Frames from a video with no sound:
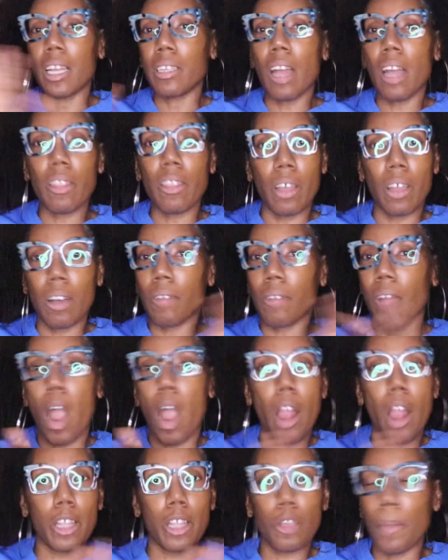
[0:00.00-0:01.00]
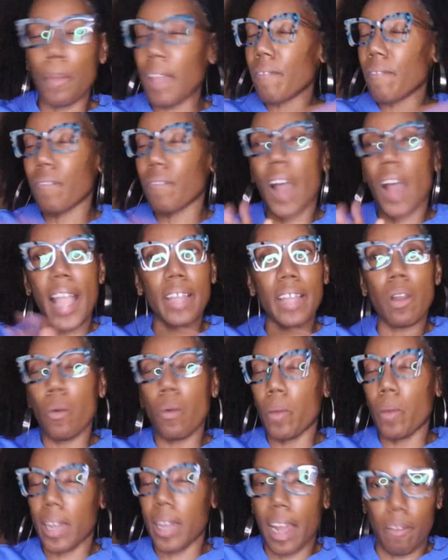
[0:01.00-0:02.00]
another argument, fight,
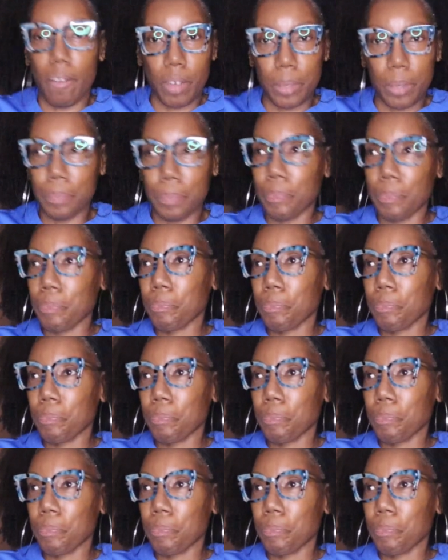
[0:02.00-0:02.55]
or whatever.